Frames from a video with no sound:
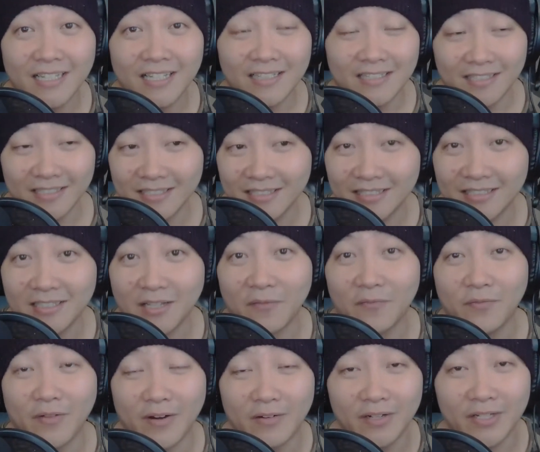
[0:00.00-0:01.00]
this is a
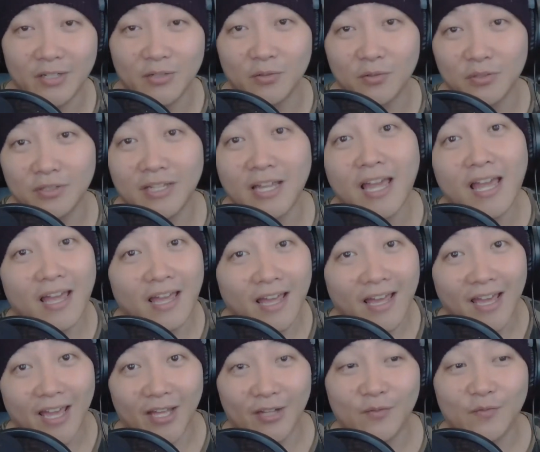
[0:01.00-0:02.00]
very good
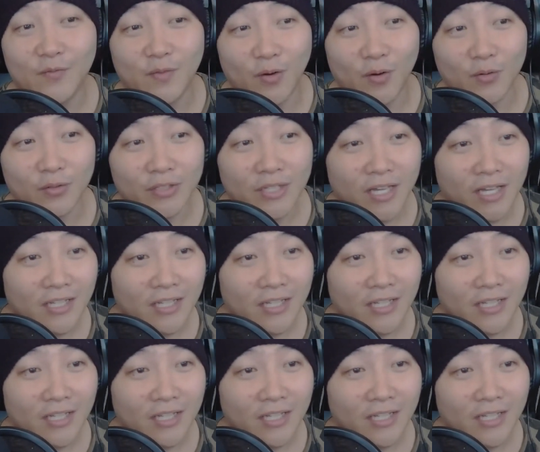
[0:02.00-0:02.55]
headphone.